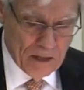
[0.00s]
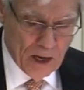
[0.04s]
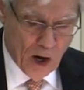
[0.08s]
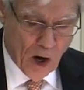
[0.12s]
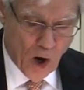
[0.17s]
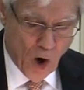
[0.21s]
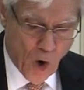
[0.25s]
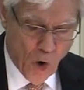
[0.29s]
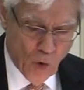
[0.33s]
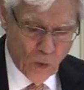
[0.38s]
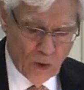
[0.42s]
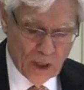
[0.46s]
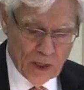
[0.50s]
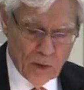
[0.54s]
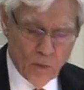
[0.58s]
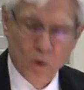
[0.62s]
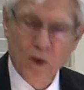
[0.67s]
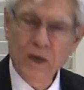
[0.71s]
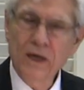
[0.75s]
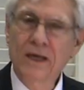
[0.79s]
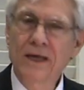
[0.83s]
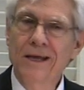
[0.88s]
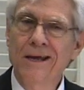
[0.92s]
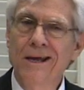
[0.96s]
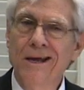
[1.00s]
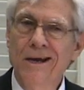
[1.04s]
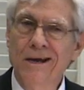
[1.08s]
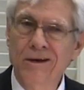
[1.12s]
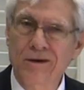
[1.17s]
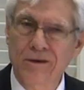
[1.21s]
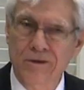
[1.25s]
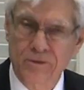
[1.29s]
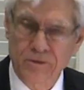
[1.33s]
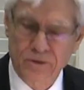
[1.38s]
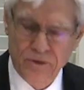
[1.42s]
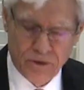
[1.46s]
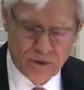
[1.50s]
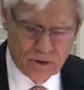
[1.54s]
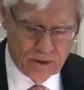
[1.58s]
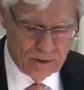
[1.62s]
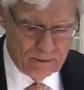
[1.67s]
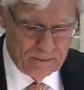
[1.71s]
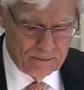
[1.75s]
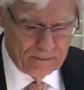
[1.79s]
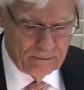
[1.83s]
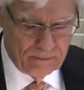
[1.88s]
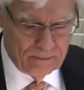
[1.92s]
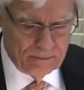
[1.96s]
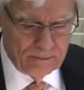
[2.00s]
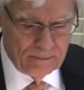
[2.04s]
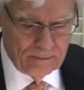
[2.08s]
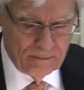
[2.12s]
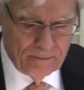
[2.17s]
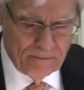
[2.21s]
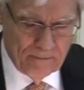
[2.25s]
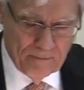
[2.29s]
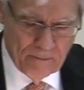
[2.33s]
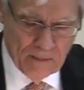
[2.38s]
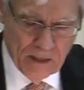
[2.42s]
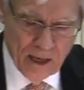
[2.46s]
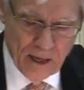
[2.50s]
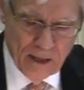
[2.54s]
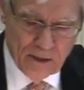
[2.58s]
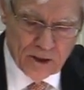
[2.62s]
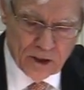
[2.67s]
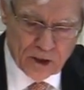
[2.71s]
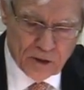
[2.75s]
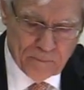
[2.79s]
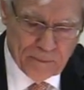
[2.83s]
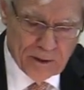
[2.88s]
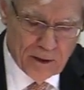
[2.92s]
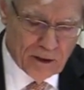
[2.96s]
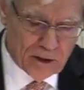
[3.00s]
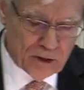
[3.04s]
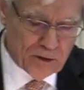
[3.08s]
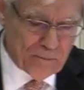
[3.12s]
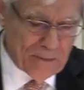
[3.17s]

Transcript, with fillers: only what He hears the Spirit's